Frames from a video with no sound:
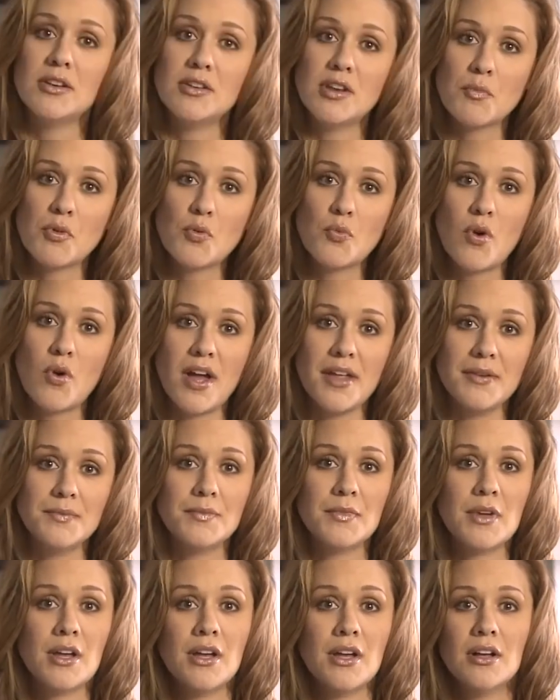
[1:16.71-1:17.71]
Number one,
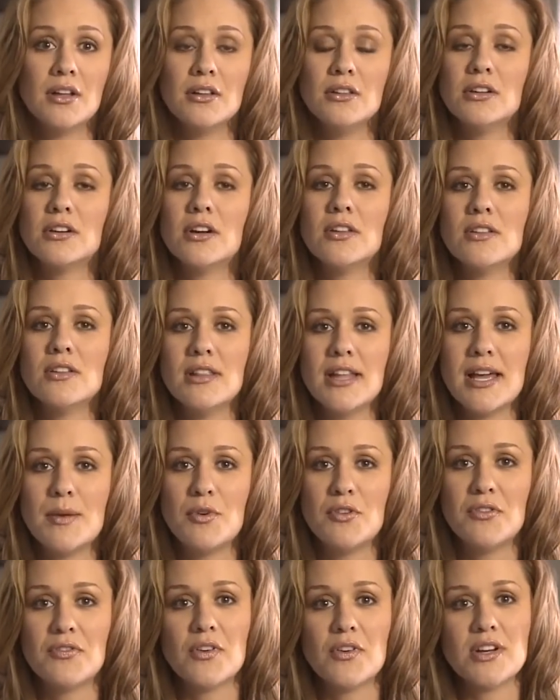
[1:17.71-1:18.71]
look on the
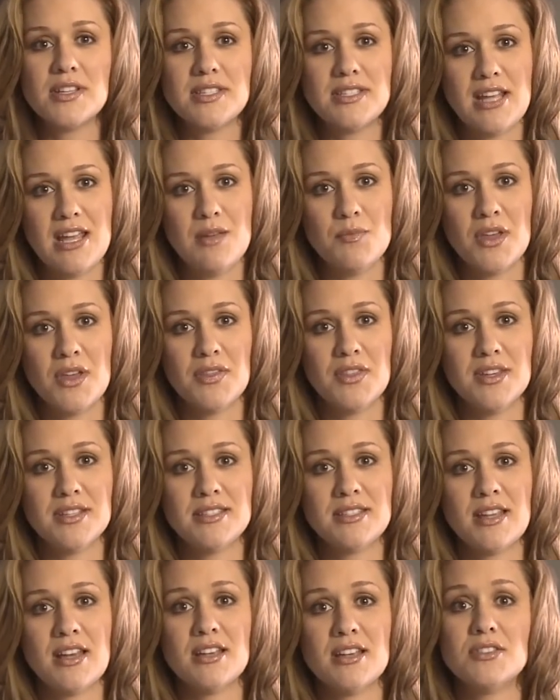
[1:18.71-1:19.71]
label for a statement that
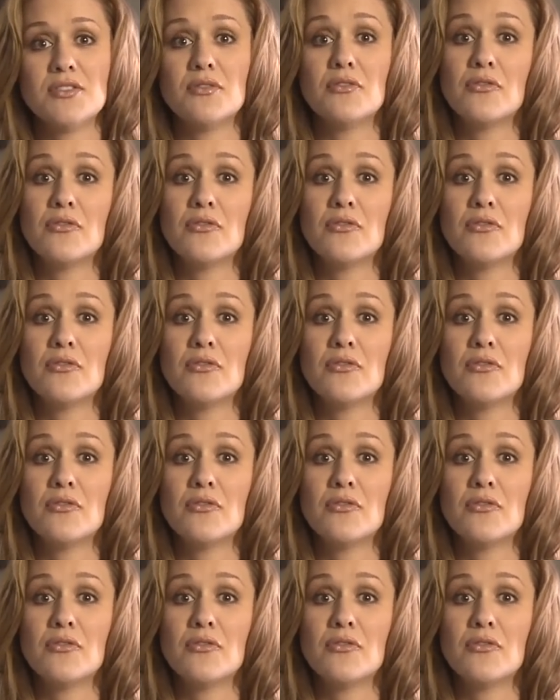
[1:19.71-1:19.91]
says